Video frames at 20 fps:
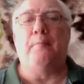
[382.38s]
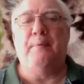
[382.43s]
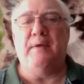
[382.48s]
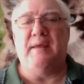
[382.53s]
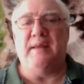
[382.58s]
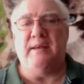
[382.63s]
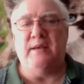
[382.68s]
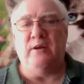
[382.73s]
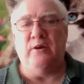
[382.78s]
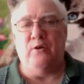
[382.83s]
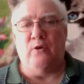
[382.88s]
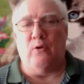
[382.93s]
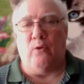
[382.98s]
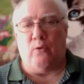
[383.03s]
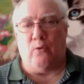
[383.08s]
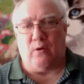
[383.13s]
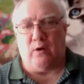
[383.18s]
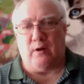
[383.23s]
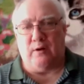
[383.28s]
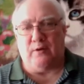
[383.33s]
The
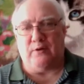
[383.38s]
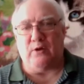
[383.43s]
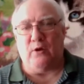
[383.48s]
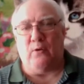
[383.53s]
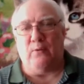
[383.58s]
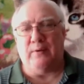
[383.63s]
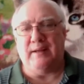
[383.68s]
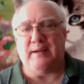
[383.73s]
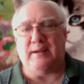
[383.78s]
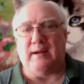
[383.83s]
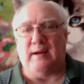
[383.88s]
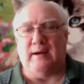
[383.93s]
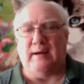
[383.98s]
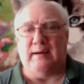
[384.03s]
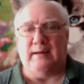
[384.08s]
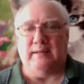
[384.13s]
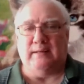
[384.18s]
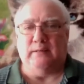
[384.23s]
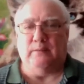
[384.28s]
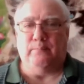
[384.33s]
Forbidden Door.
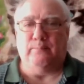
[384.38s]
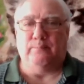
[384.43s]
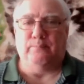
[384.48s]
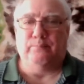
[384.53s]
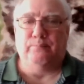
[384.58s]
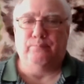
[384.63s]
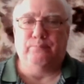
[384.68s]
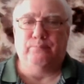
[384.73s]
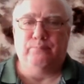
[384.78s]
Tony Khan.